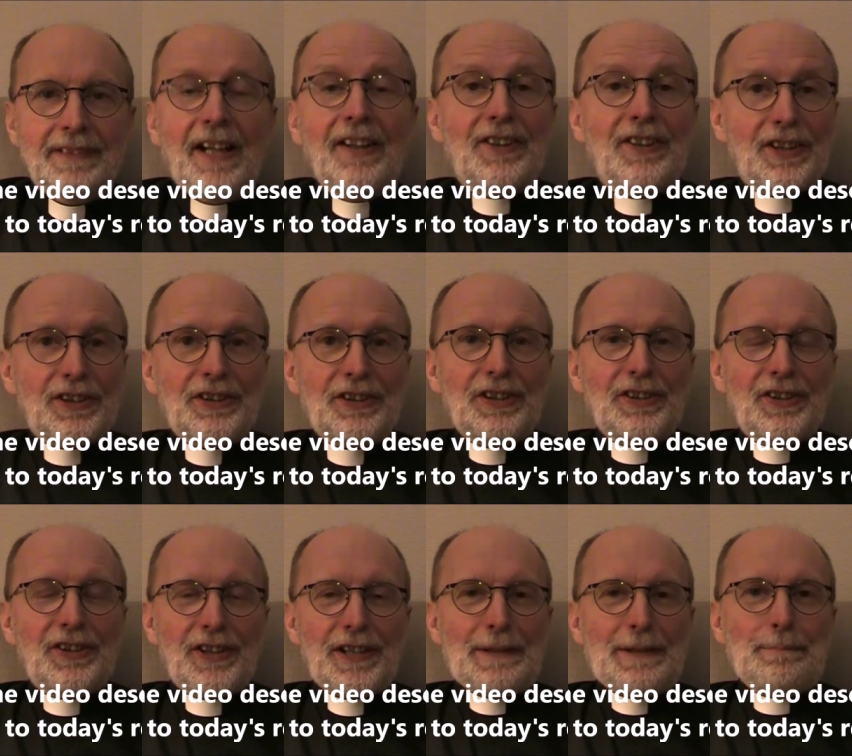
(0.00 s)
This
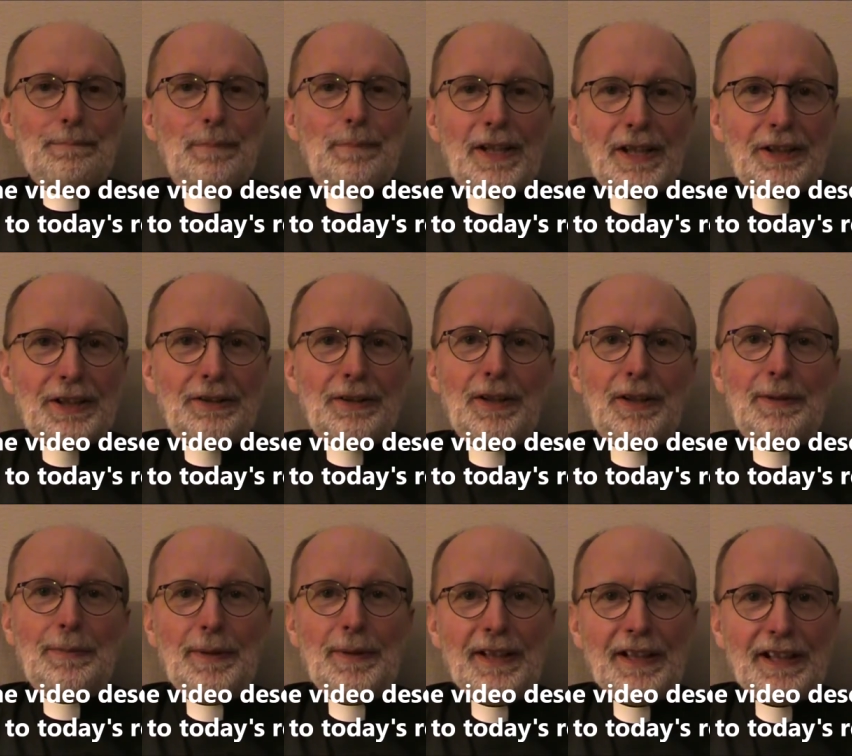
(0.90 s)
is the micro
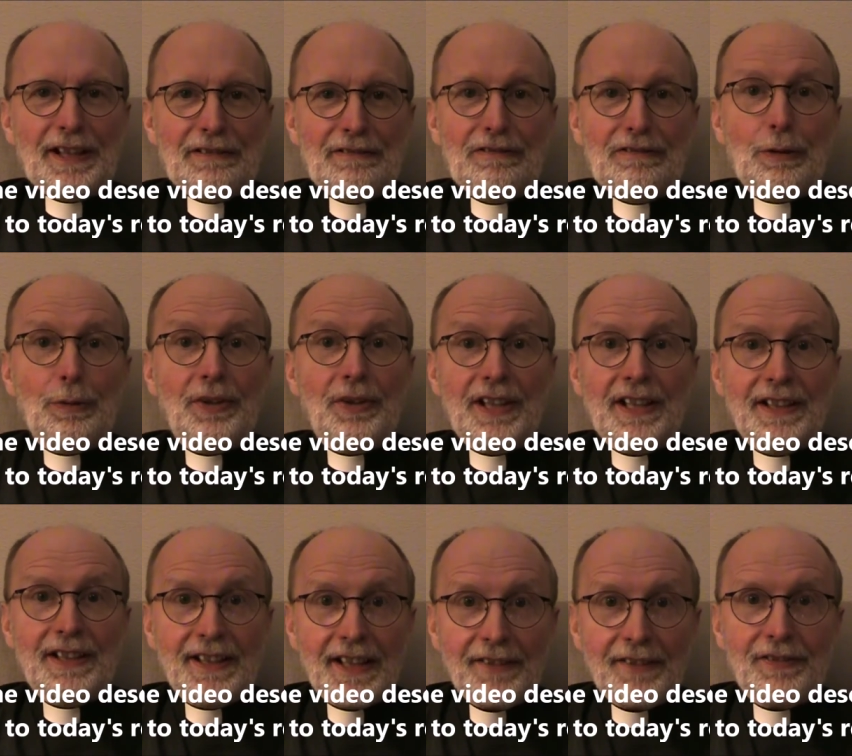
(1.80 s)
homily for the
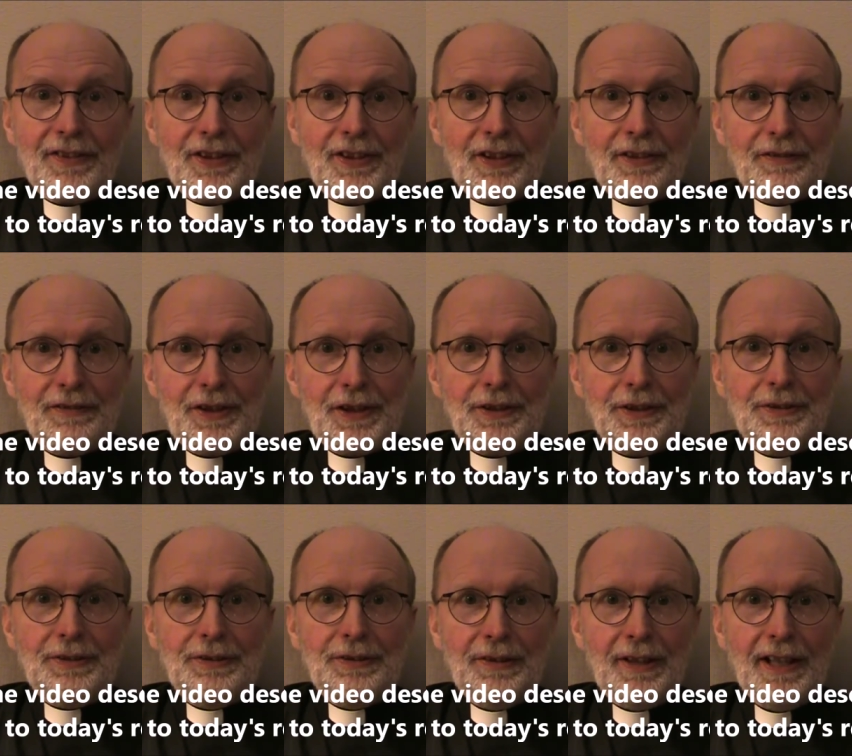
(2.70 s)
11th of
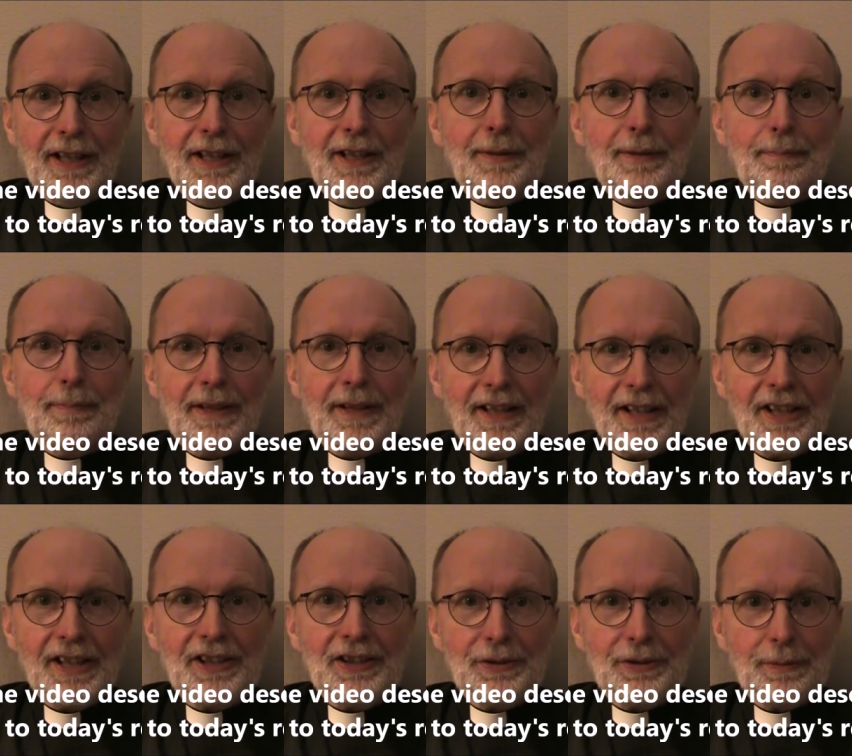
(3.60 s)
June.
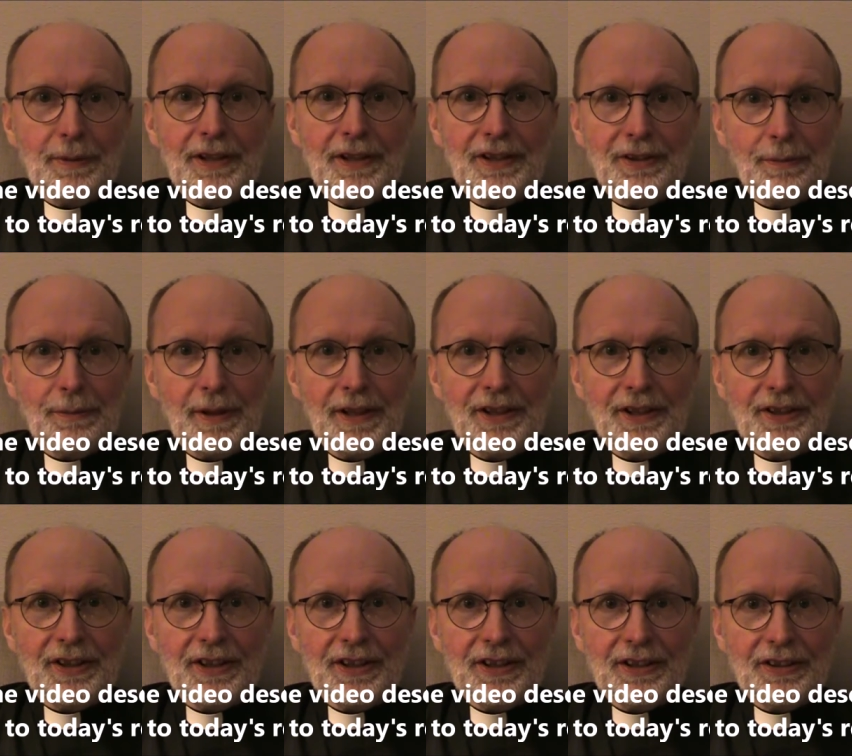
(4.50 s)
Please read the
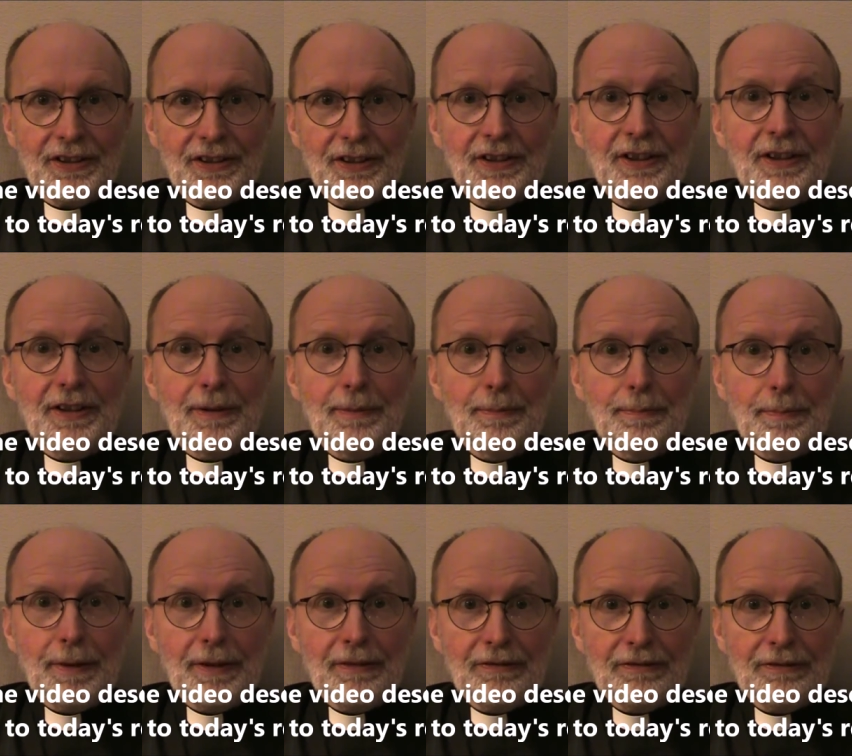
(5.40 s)
readings
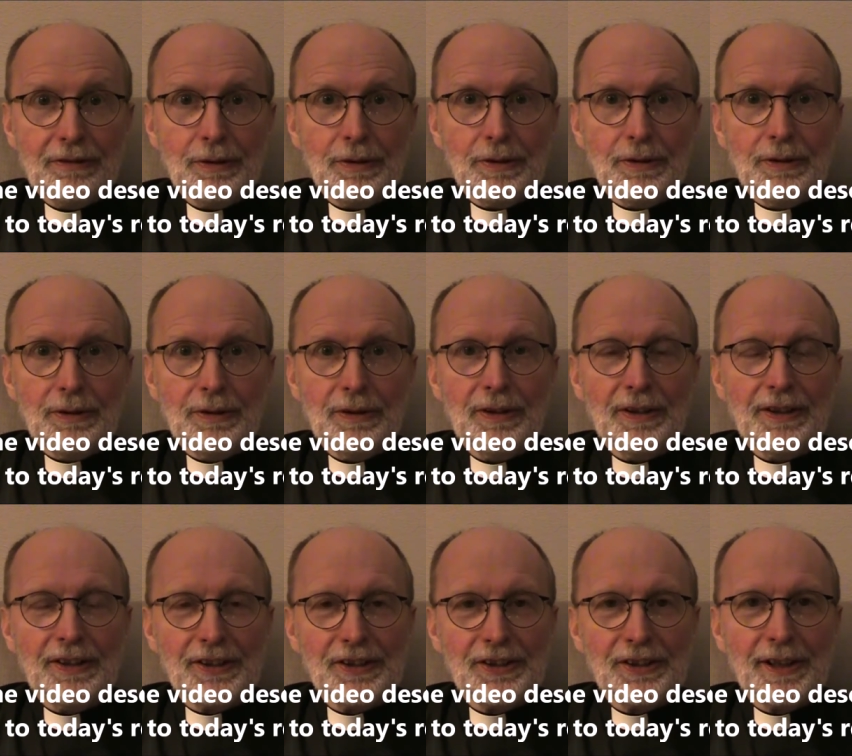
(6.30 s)
before
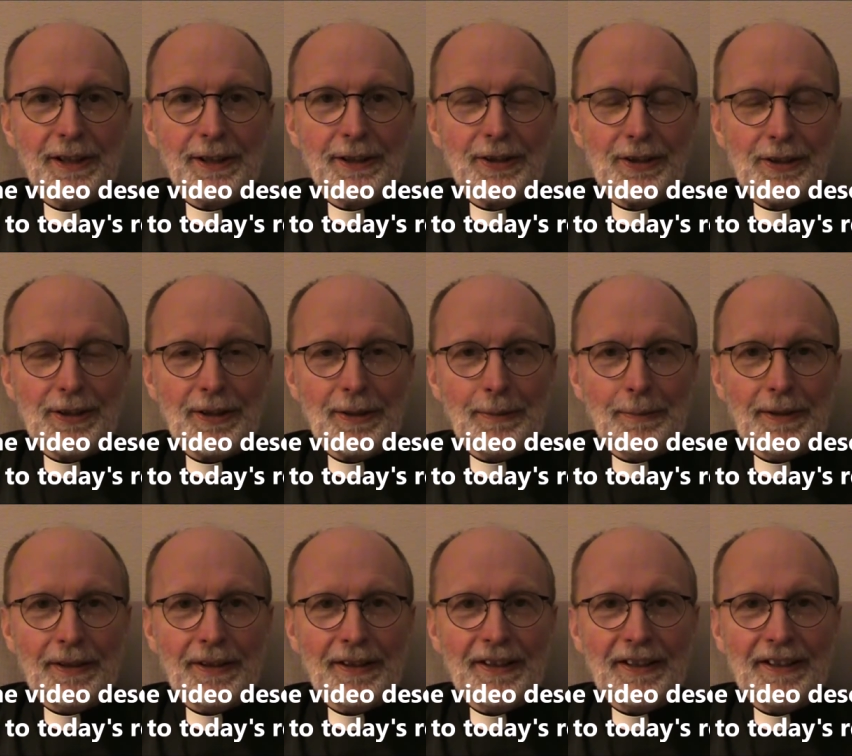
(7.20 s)
listening to the
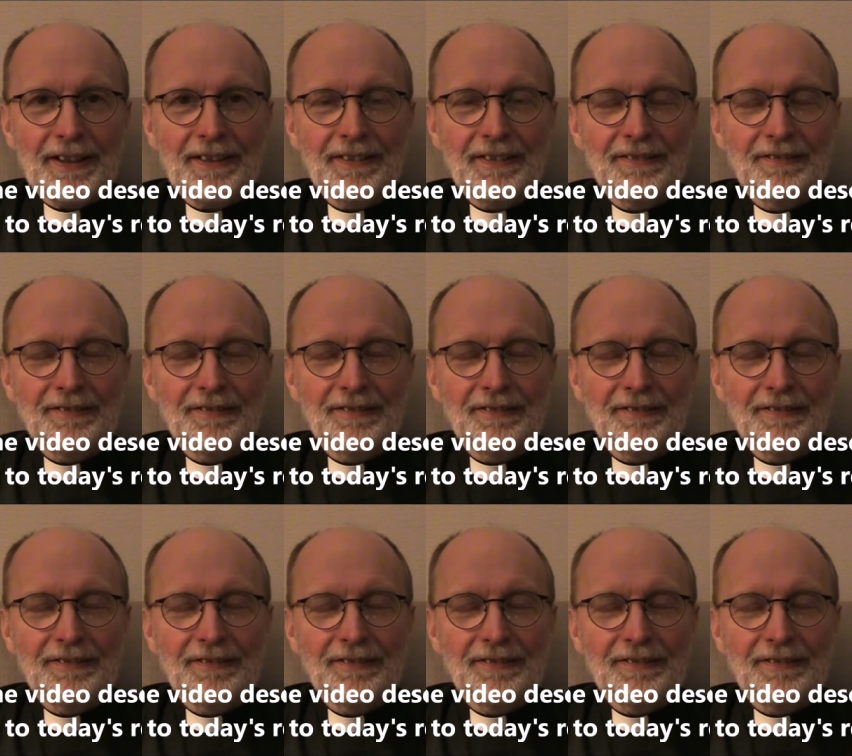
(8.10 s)
homily.